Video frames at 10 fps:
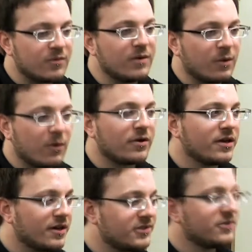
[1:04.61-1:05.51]
we were
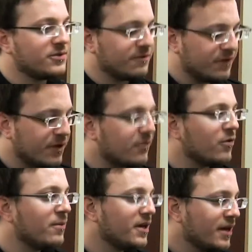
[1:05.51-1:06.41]
working exclusively in
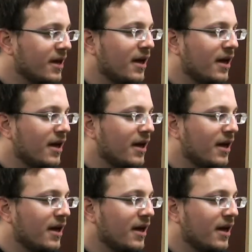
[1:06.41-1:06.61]
Ruby,